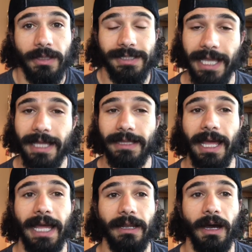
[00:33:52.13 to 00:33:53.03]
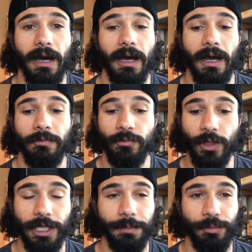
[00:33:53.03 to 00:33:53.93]
saying that, uh,
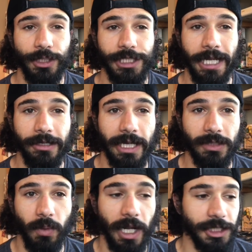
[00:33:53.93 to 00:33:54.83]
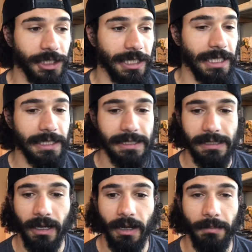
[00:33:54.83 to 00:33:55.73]
really appreciate you guys watching
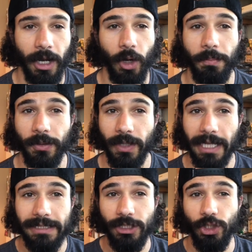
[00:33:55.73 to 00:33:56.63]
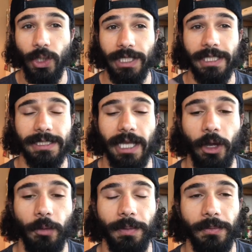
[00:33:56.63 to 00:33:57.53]
this. Um, I hope you guys enjoyed this. I
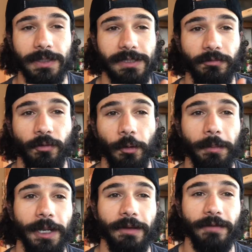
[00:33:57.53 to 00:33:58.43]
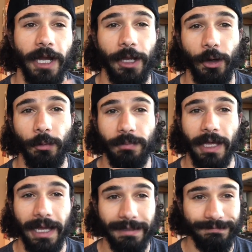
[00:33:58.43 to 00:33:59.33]
hope it was informative. I hope
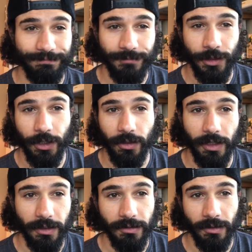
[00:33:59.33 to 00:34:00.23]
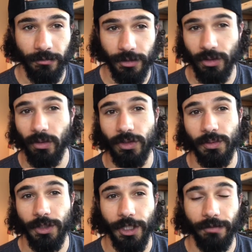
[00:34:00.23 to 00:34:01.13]
that you know the the
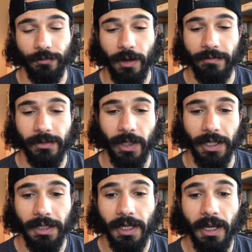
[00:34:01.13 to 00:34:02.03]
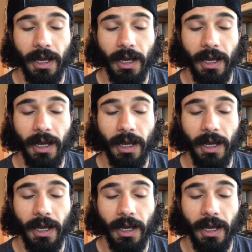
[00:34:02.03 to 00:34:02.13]
results were good for everyone.